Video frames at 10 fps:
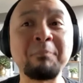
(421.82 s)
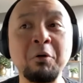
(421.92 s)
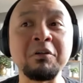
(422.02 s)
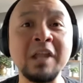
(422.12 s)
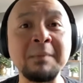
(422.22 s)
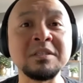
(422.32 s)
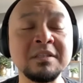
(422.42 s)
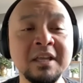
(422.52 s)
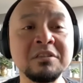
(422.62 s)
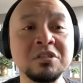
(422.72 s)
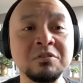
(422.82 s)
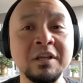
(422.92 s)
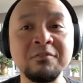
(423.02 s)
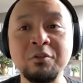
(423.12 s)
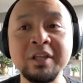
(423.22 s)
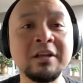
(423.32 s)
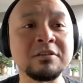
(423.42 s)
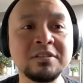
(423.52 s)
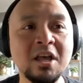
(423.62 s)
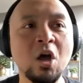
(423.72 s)
important names in the industry. And for
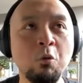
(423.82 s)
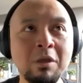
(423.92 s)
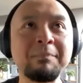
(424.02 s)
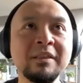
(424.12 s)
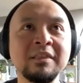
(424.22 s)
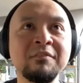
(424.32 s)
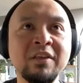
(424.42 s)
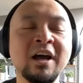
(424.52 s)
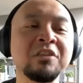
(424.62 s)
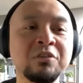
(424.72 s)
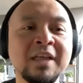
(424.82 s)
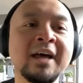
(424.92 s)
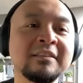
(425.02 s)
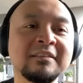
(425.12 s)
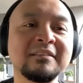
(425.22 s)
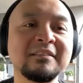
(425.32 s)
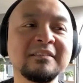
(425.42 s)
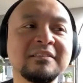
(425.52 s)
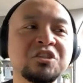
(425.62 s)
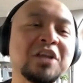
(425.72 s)
years, we've been living under that
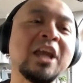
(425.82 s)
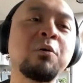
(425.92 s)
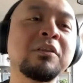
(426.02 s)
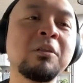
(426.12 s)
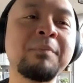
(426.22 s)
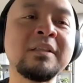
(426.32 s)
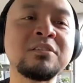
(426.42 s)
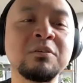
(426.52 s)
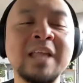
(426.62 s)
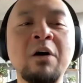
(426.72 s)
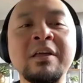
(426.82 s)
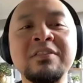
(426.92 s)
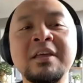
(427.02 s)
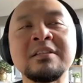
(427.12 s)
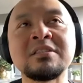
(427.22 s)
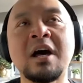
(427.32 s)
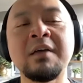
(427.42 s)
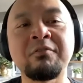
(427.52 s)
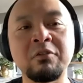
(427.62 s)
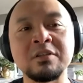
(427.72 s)
shadow a little bit. So now I think it's
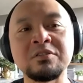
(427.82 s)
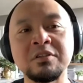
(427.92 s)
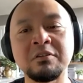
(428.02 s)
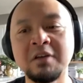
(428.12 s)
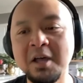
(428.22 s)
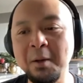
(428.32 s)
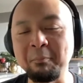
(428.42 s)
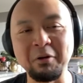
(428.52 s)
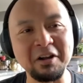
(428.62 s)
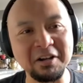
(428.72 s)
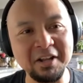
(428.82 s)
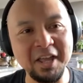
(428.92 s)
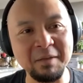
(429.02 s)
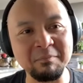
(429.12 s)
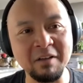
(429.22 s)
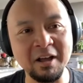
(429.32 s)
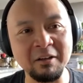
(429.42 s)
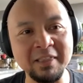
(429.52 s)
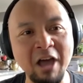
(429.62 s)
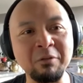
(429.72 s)
time for us to put our name
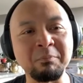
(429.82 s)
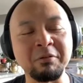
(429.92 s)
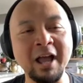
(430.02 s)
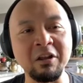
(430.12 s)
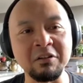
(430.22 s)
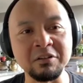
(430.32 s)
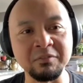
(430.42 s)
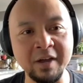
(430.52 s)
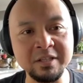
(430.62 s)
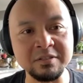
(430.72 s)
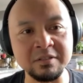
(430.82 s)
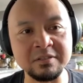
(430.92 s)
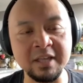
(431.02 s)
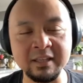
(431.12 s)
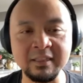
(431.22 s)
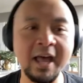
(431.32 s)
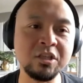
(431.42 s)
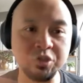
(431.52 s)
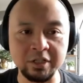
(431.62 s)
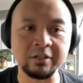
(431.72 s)
uh, loud and proud on our devices. And
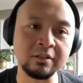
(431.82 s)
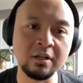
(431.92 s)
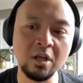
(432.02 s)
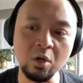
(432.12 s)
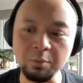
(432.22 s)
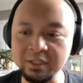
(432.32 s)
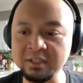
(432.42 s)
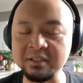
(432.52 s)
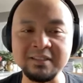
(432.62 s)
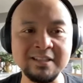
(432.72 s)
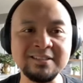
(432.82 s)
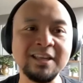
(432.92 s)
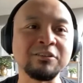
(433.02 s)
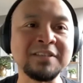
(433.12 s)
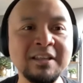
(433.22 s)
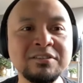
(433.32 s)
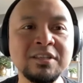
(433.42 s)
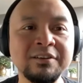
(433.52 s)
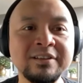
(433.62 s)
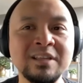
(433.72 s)
last year, we did the TCL 10
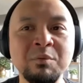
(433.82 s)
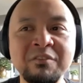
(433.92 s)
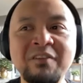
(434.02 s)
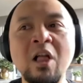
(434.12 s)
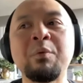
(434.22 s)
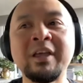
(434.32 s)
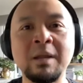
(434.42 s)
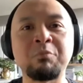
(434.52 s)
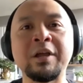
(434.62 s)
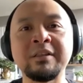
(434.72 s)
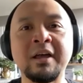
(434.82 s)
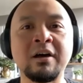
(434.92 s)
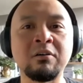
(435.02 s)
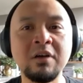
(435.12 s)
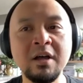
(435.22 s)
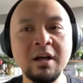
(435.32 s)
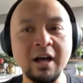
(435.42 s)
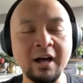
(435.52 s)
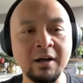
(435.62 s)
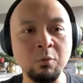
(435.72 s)
series, and we're following it up right now
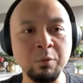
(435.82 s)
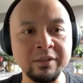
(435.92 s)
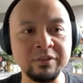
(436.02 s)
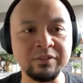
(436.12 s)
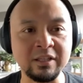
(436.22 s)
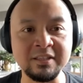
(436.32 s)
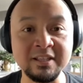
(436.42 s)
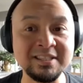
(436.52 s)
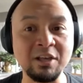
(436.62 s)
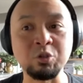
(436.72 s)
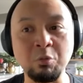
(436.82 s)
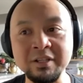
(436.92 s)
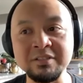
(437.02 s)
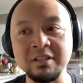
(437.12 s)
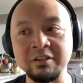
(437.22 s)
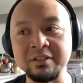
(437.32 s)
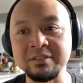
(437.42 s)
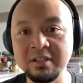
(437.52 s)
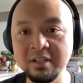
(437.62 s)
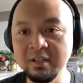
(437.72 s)
uh, with the TCL 20
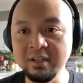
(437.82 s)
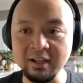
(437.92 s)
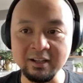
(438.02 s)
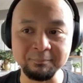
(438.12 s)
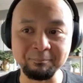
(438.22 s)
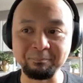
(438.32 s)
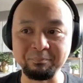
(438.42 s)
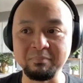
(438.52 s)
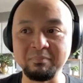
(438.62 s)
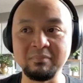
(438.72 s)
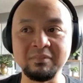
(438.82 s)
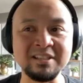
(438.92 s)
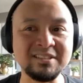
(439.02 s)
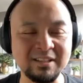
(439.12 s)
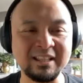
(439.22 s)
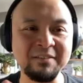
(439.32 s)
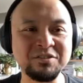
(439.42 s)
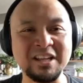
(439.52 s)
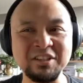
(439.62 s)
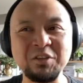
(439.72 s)
series. Uh, this
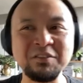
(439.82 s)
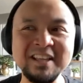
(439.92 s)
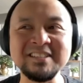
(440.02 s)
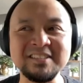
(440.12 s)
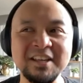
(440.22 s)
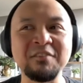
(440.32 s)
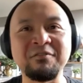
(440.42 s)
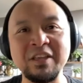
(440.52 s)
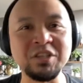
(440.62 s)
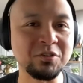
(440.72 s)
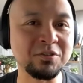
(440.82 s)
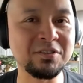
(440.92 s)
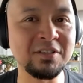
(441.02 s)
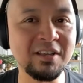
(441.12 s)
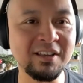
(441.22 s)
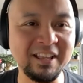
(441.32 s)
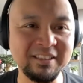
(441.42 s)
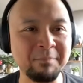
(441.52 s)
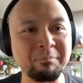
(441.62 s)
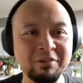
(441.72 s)
gives a unique set of features in
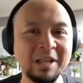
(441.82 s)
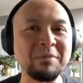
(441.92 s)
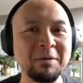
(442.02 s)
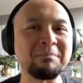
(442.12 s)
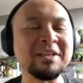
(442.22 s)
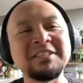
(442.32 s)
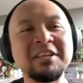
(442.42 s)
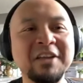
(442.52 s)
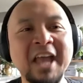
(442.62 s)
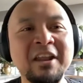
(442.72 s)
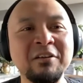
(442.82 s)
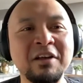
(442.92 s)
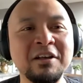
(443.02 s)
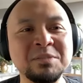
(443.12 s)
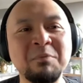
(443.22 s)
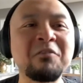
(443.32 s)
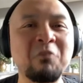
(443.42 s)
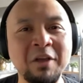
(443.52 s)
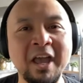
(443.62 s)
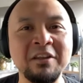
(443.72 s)
that premium mid-tier cate- uh,
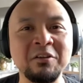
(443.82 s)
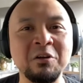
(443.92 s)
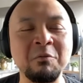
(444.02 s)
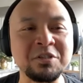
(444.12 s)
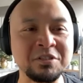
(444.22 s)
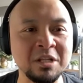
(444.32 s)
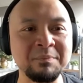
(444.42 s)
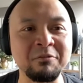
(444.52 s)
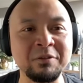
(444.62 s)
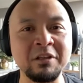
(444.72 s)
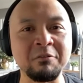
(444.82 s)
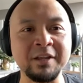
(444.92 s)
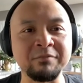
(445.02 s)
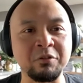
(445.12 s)
smartphone category, which is going to be really great